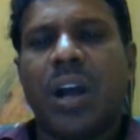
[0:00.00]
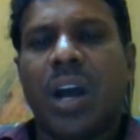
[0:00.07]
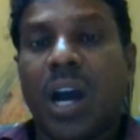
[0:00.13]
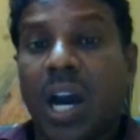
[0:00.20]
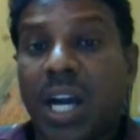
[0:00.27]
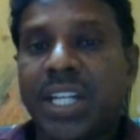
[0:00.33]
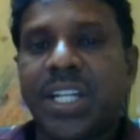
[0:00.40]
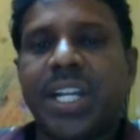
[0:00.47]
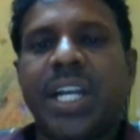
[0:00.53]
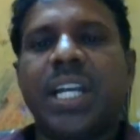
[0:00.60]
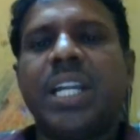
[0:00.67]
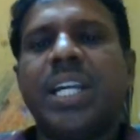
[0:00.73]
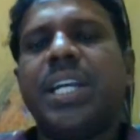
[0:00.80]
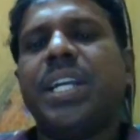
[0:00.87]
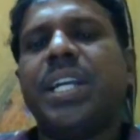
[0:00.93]

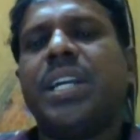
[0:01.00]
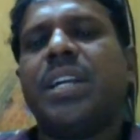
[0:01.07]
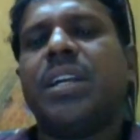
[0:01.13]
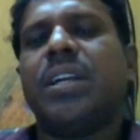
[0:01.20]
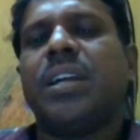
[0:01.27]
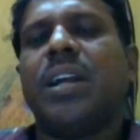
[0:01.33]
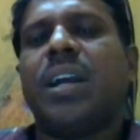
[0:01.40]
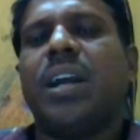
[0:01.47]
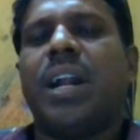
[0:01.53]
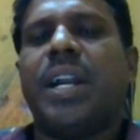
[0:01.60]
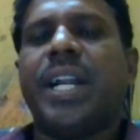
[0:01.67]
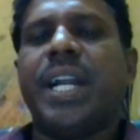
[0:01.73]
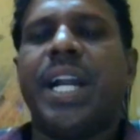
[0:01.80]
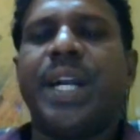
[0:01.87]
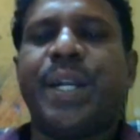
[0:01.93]
ordinarily, and
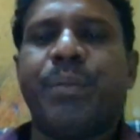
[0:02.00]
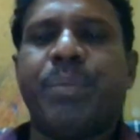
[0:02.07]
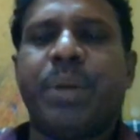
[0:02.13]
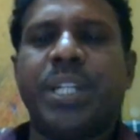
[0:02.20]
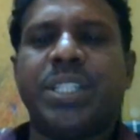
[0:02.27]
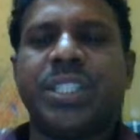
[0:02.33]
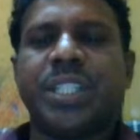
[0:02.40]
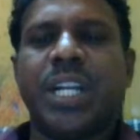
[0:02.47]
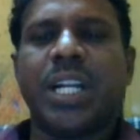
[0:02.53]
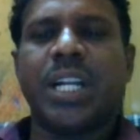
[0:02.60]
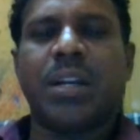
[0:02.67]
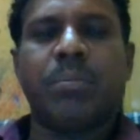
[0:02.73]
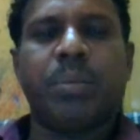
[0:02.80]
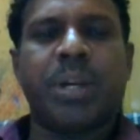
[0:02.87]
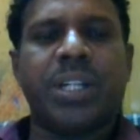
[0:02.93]
the interpersonal
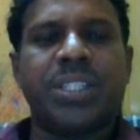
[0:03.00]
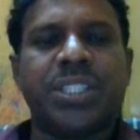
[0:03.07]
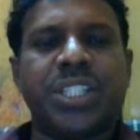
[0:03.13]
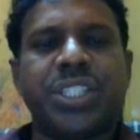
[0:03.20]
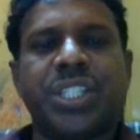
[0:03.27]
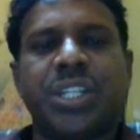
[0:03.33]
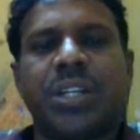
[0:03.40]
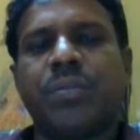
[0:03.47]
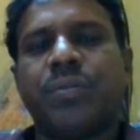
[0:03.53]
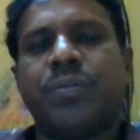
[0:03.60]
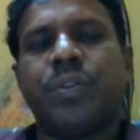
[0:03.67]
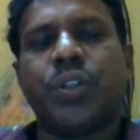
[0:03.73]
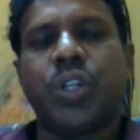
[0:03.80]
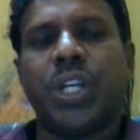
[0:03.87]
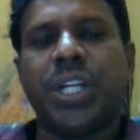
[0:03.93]
compensation of
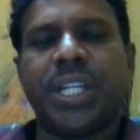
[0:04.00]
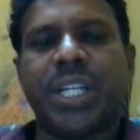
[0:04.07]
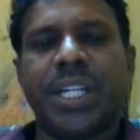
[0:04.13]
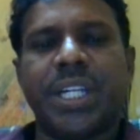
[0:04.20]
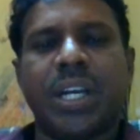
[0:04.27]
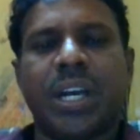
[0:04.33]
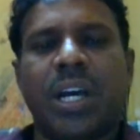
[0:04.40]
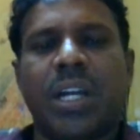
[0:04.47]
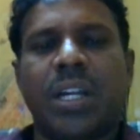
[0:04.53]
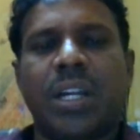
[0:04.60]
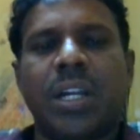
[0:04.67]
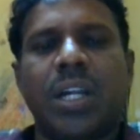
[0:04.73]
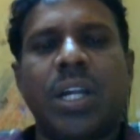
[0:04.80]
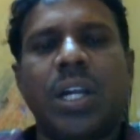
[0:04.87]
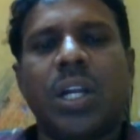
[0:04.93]
utility
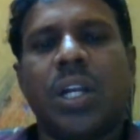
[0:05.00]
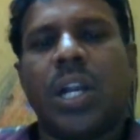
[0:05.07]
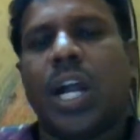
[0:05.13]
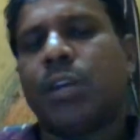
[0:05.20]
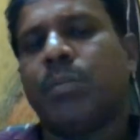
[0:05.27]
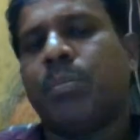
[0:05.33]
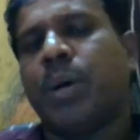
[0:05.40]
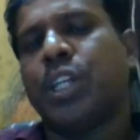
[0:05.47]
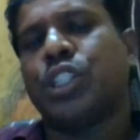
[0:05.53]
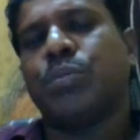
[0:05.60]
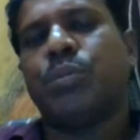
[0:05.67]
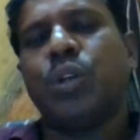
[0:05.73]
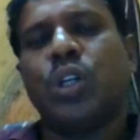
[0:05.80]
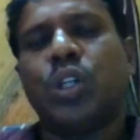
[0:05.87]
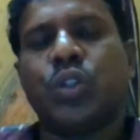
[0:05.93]
are not
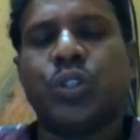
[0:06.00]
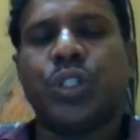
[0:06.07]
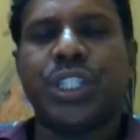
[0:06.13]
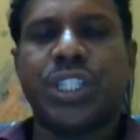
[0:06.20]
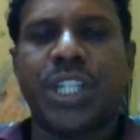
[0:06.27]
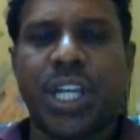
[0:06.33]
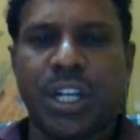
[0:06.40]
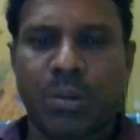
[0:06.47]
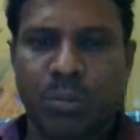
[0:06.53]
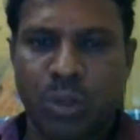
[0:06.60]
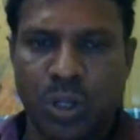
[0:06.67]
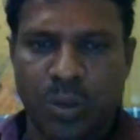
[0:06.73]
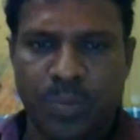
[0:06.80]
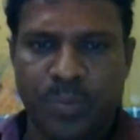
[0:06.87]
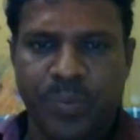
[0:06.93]
possible to
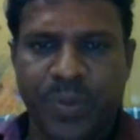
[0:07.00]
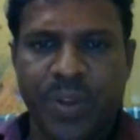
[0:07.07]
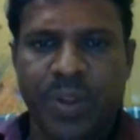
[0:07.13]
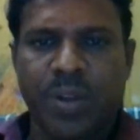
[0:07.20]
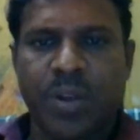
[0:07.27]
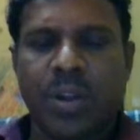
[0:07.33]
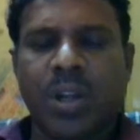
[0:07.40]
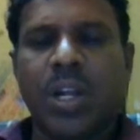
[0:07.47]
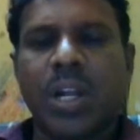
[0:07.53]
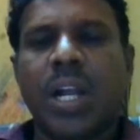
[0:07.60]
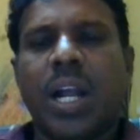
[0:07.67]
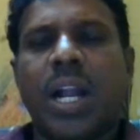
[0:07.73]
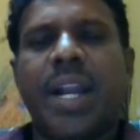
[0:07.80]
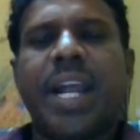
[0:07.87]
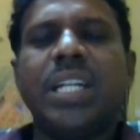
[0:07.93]
desirable.
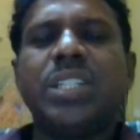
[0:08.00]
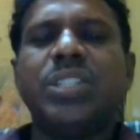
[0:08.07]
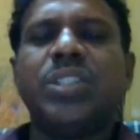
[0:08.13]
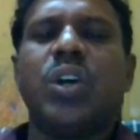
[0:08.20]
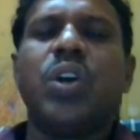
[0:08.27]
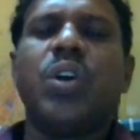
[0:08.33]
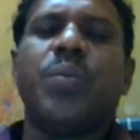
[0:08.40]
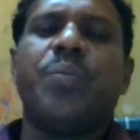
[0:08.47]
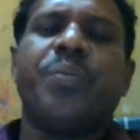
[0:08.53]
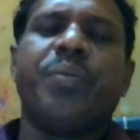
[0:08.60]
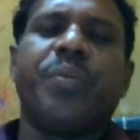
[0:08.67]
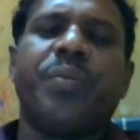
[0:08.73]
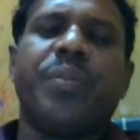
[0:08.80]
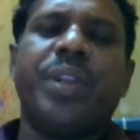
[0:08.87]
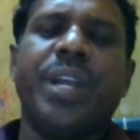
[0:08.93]
And also
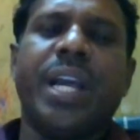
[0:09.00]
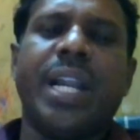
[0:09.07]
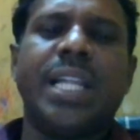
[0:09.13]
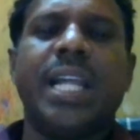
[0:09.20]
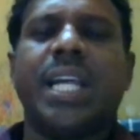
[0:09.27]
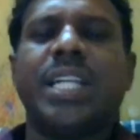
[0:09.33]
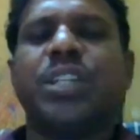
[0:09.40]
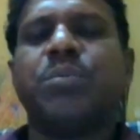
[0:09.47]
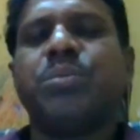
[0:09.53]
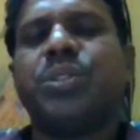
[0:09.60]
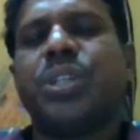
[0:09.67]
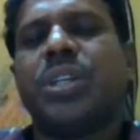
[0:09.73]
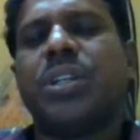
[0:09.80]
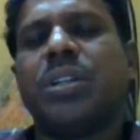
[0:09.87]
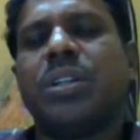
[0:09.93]
the another
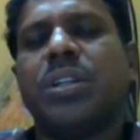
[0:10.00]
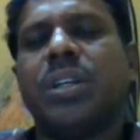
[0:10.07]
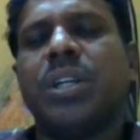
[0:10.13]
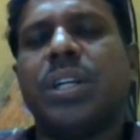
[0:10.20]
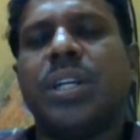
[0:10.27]
assumption,